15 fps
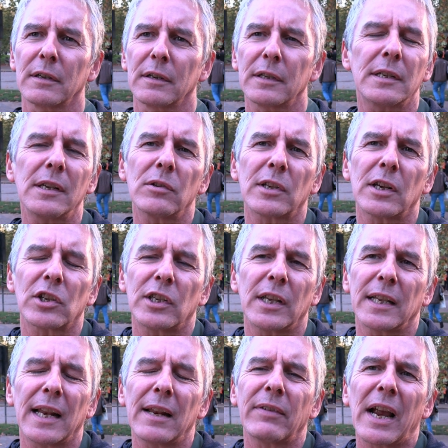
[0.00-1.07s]
There's no such
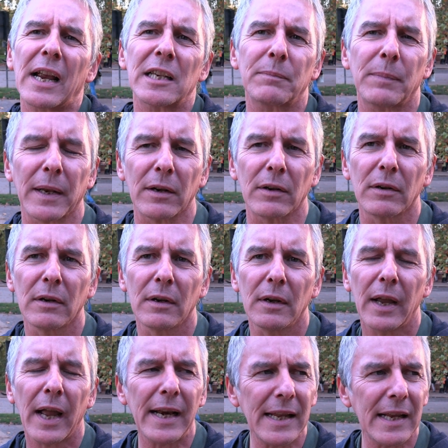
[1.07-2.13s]
thing, there never has been.
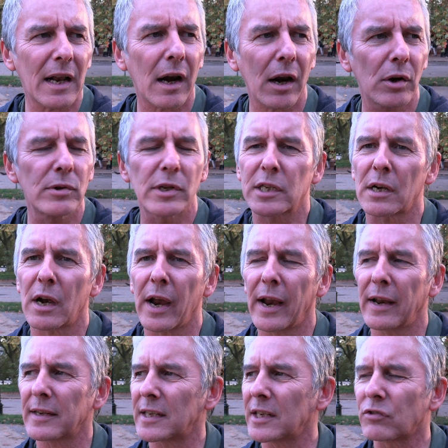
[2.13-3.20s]
Any closed
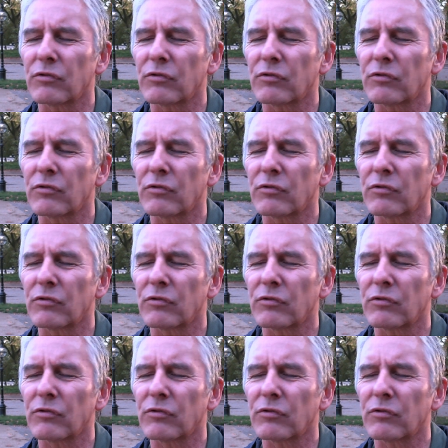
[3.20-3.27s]
science